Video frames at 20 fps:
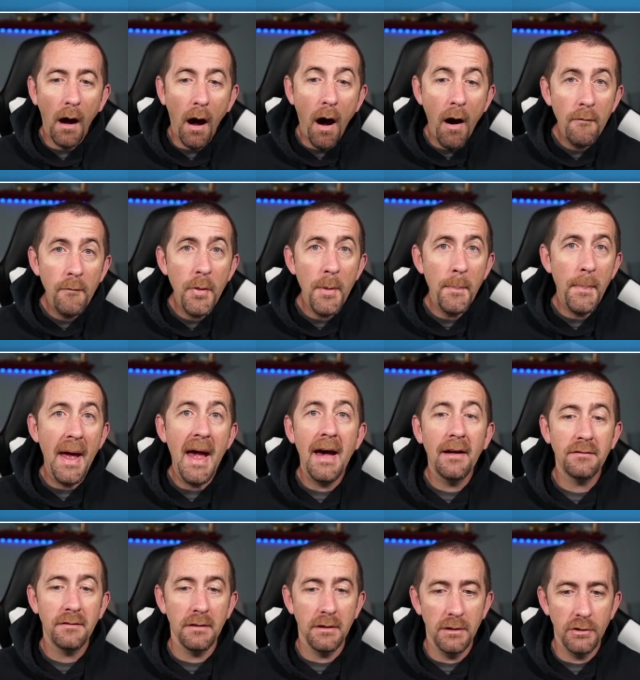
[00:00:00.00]
of the
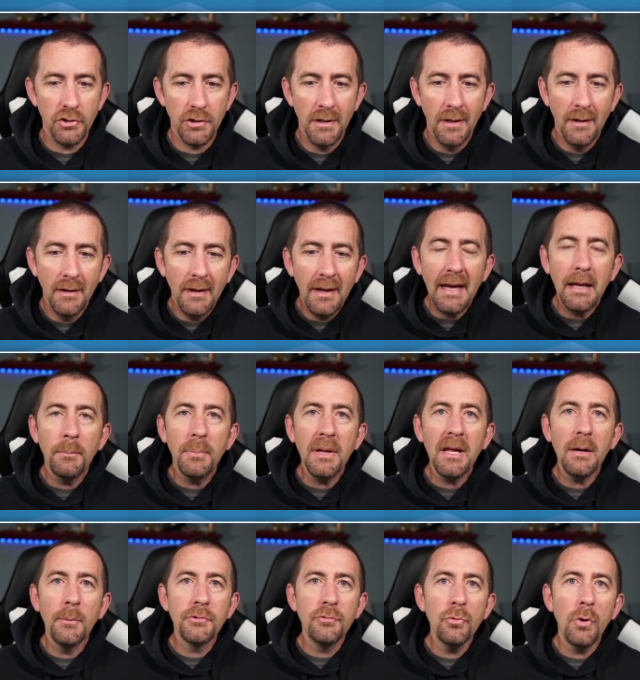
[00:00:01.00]
passage and be
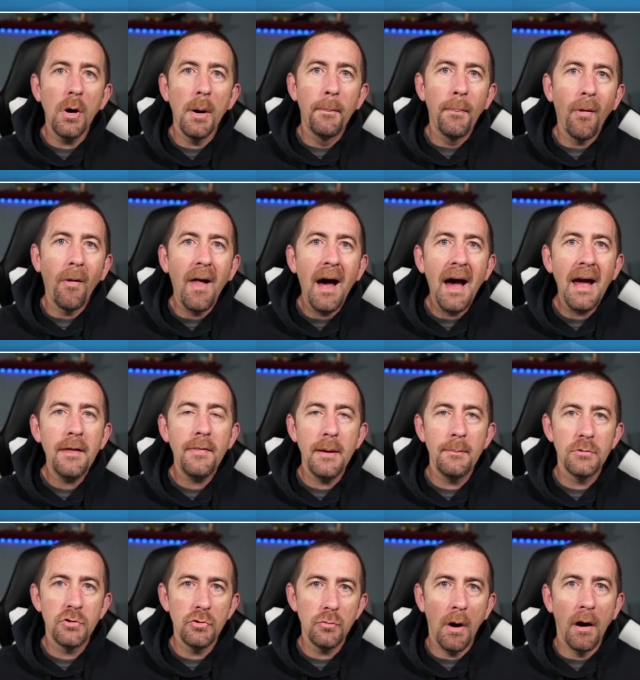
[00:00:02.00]
able to apply
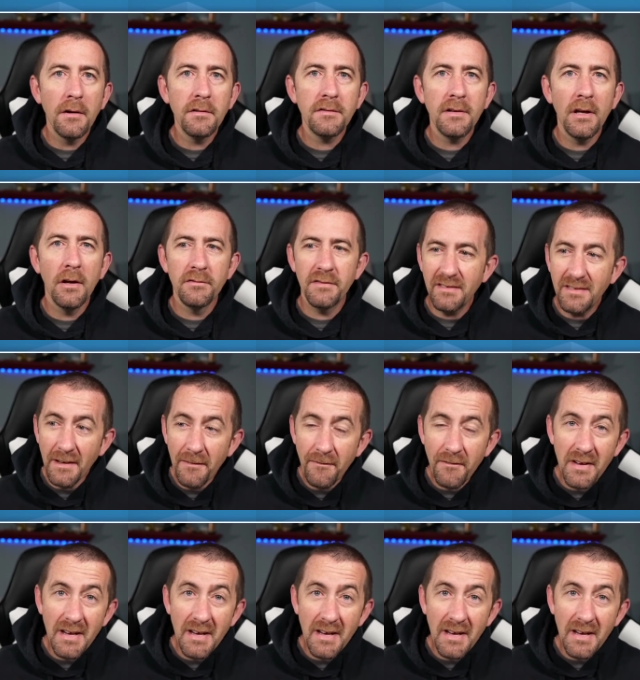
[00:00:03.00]
them to ourselves as if